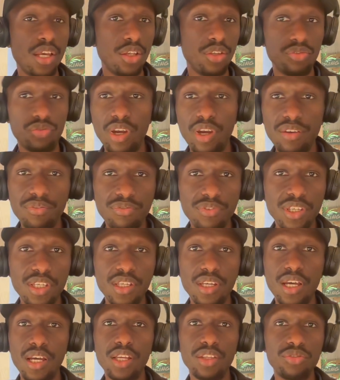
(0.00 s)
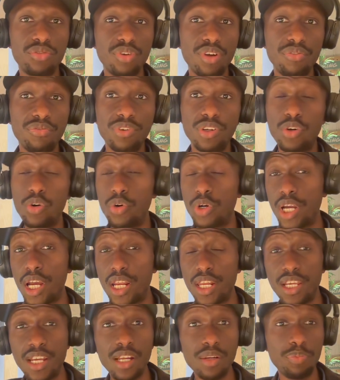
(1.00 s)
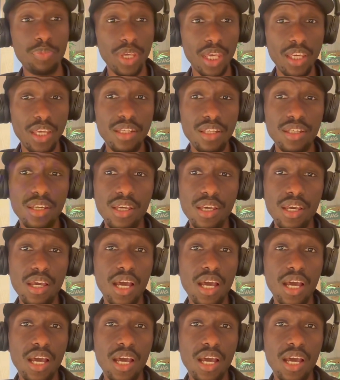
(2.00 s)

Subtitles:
driving traffic, organic and paid.